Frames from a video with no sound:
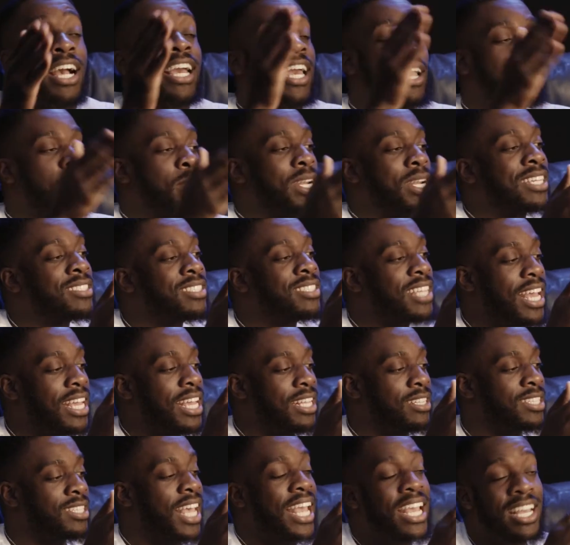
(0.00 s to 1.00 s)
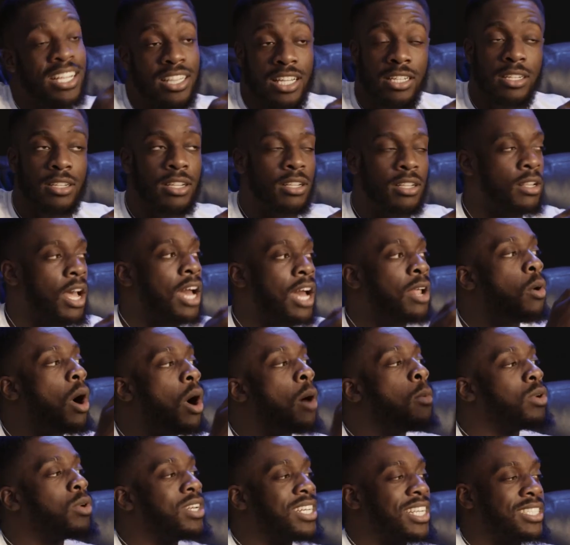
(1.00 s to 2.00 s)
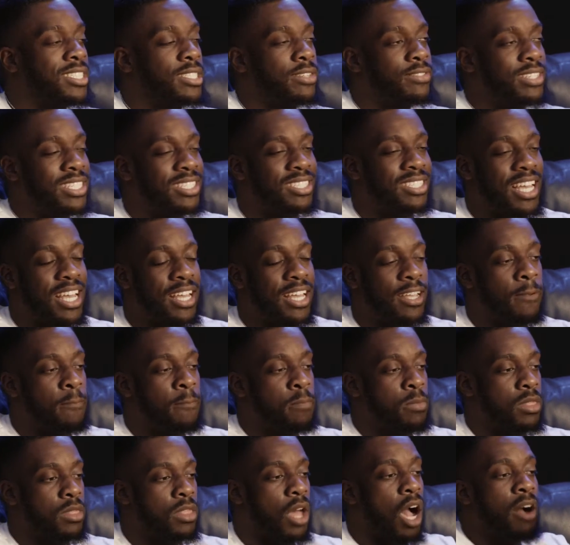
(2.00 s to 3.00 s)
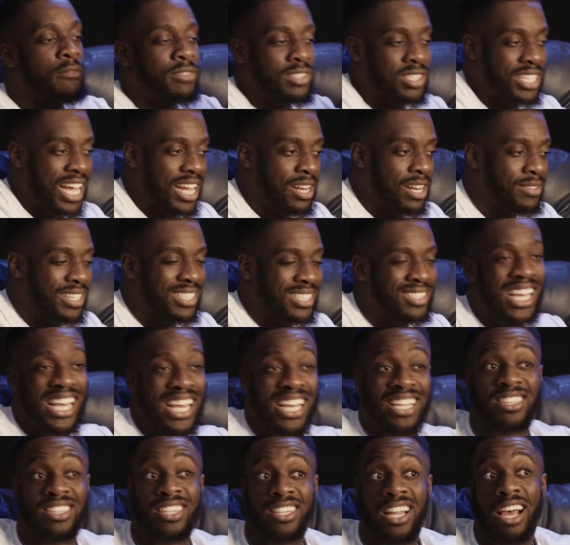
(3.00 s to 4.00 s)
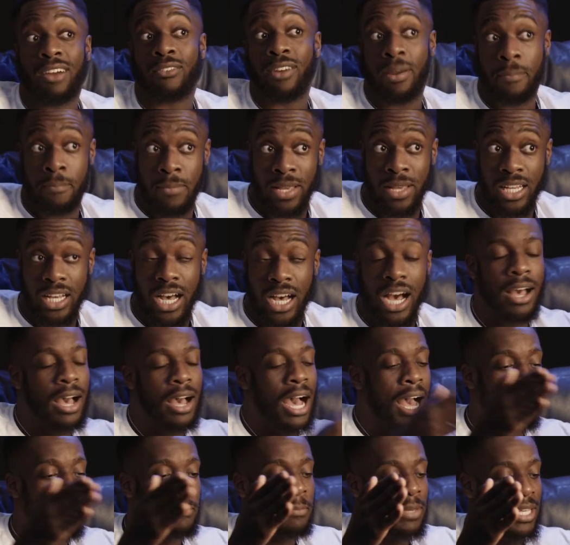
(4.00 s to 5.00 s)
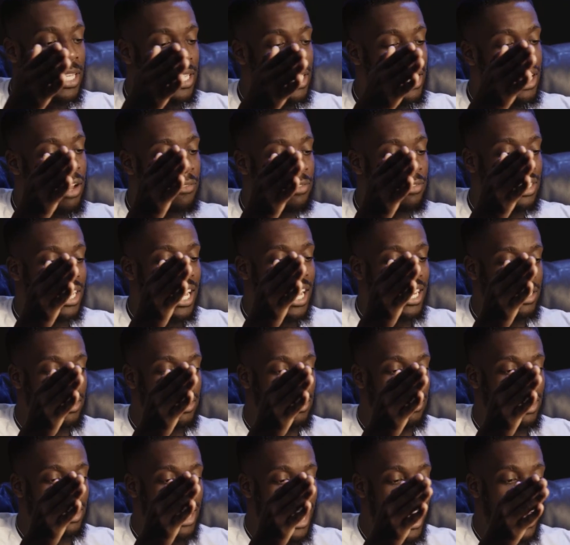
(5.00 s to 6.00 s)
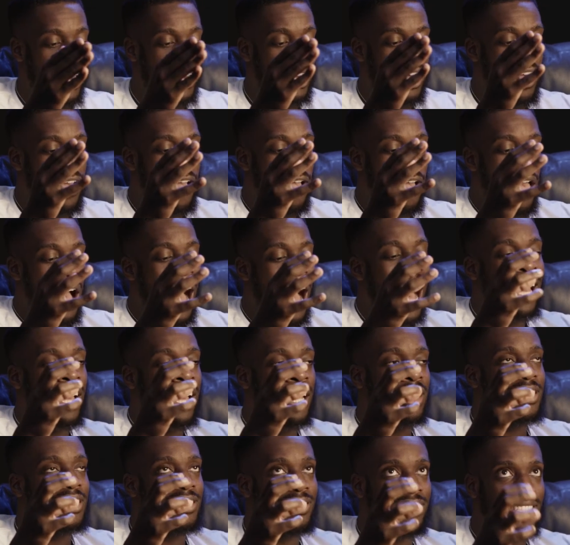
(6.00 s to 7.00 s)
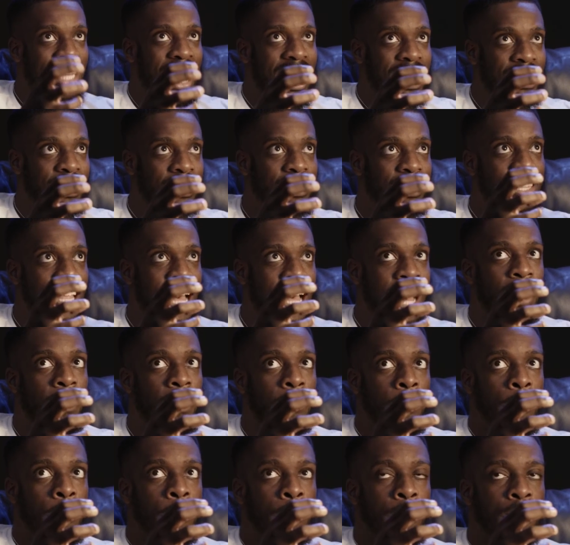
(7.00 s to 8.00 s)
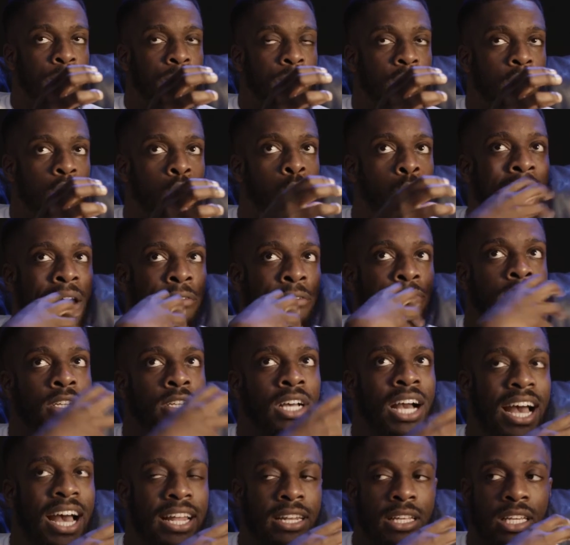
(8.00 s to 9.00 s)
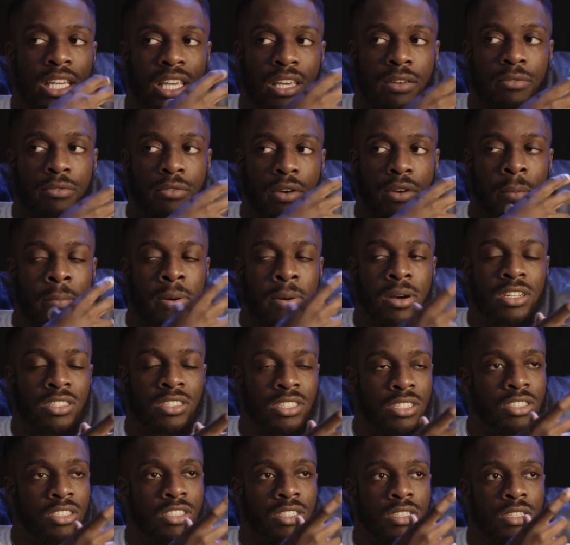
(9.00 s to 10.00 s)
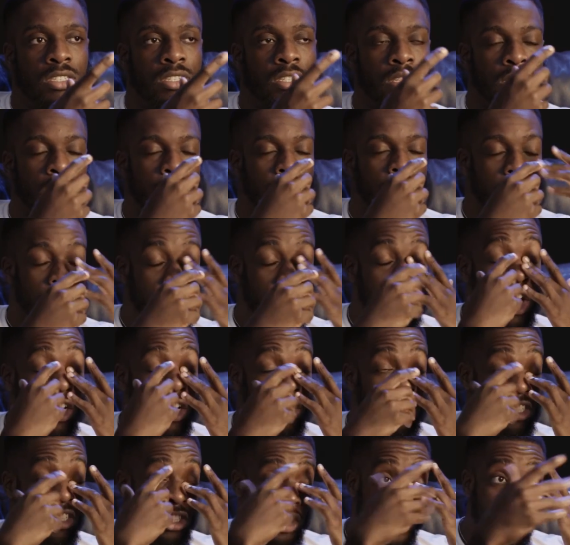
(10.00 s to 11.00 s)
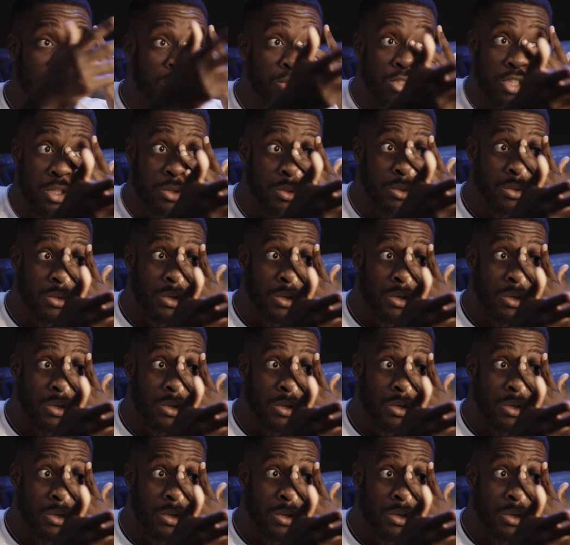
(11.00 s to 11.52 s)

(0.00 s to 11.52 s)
Okay, when I say taking the... I wouldn't necessarily say the other side of it is taking the direct mic. I mean, the other side is like, I understand that you have to kind of give a person to the chance to choose you.